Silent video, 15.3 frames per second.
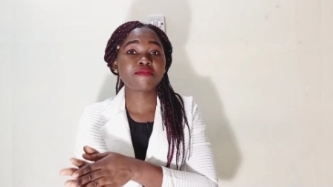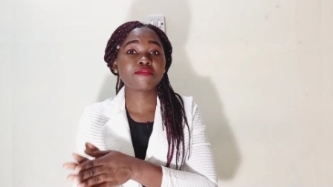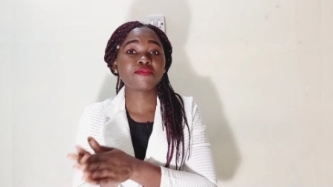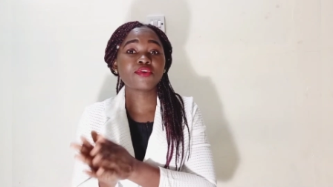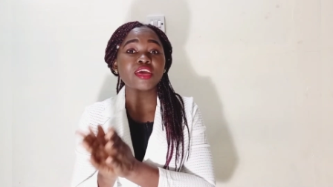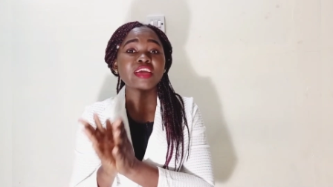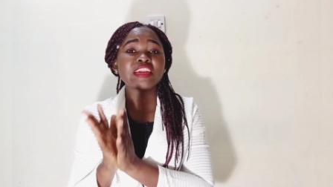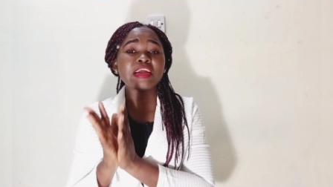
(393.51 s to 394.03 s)
We
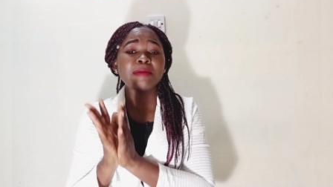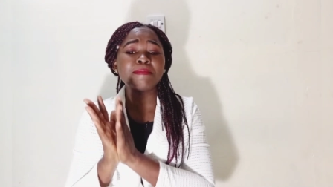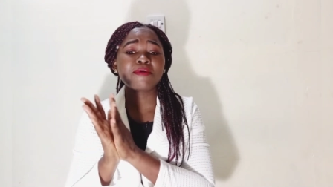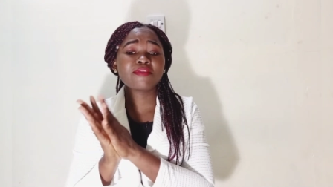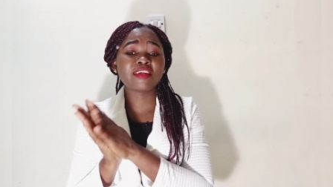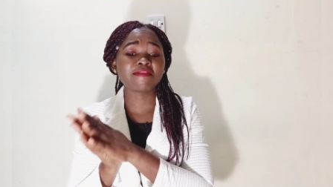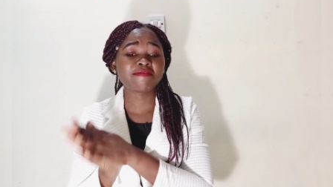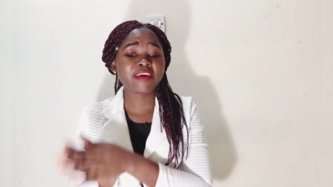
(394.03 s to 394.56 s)
forget about
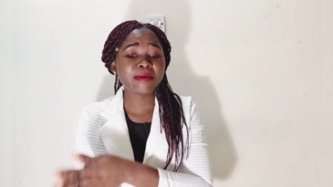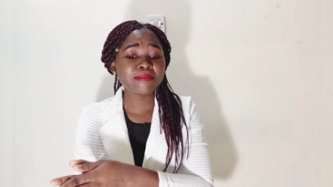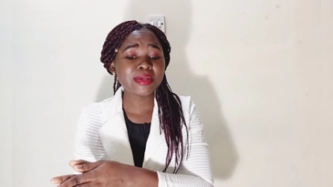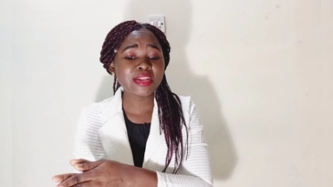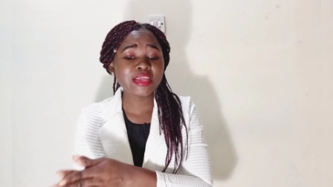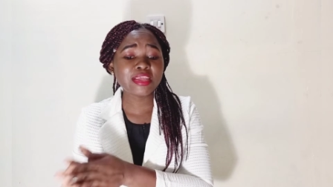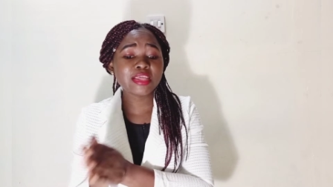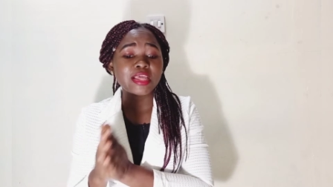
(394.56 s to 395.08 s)
the
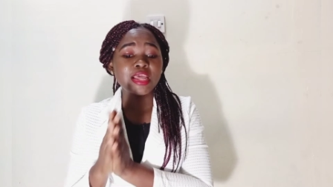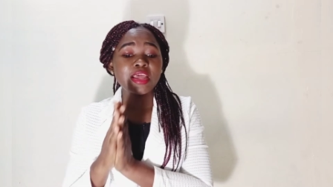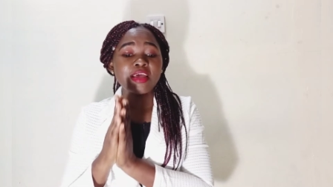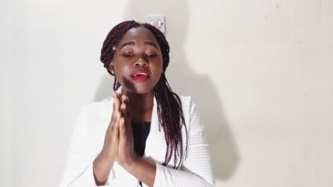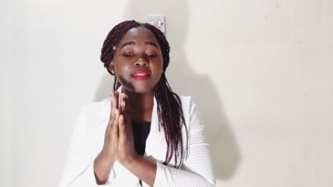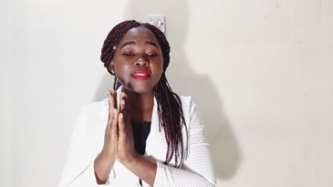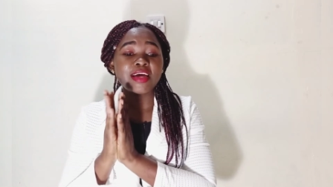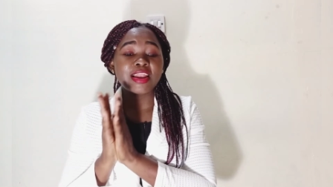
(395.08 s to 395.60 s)
family,
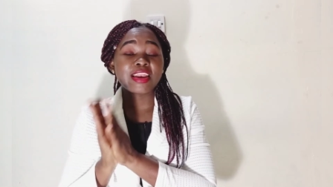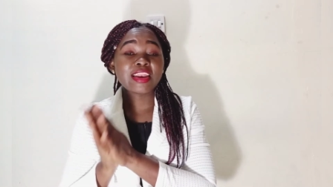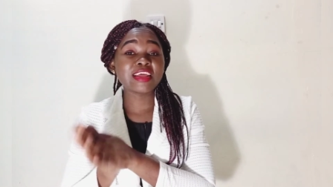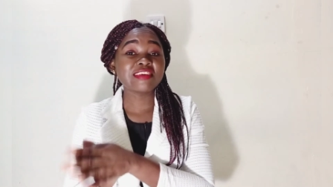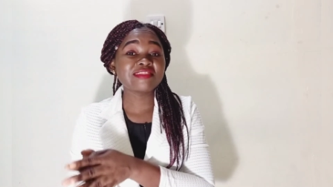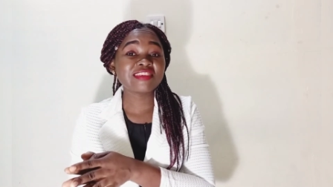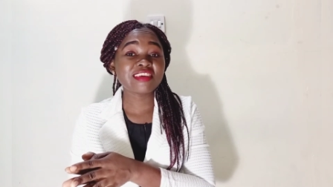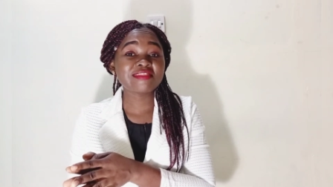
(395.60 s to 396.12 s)
the
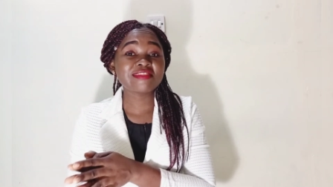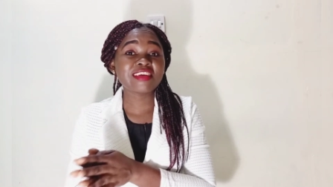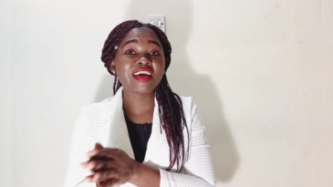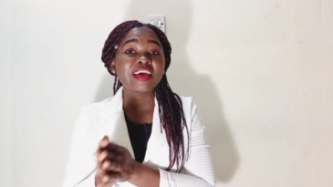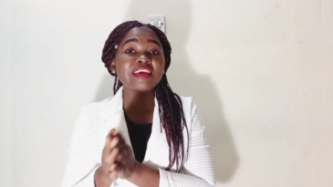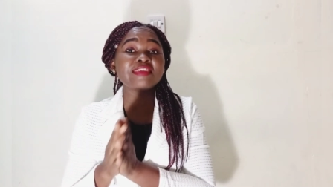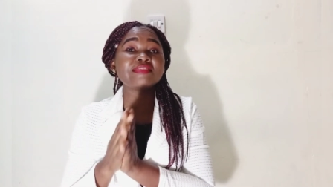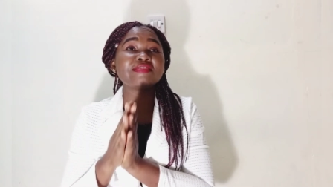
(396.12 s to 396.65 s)
leisure
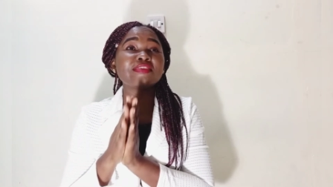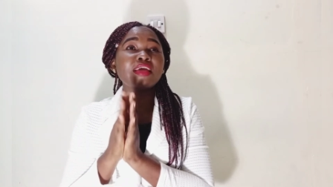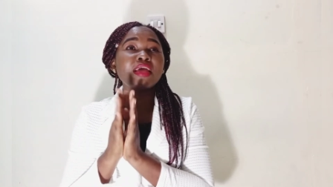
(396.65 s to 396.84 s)
side,